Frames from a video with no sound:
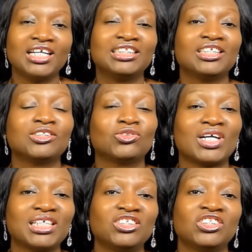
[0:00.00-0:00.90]
It's a
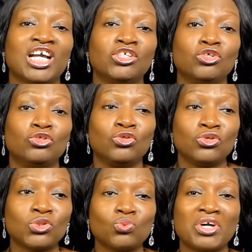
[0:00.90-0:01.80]
strategy that you
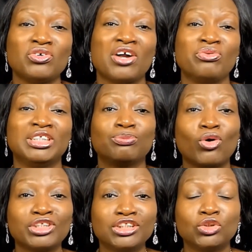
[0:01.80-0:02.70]
use when you are
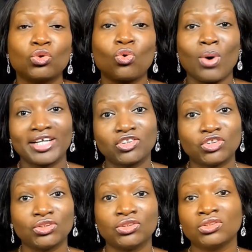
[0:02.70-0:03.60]
responding to
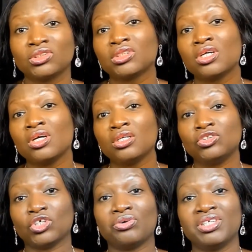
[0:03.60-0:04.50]
questions
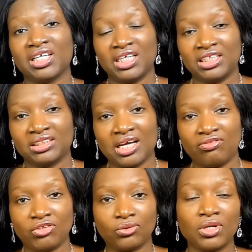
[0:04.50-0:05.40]
during an
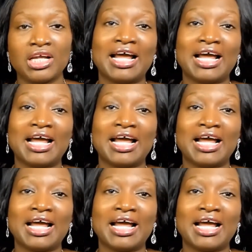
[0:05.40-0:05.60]
interview,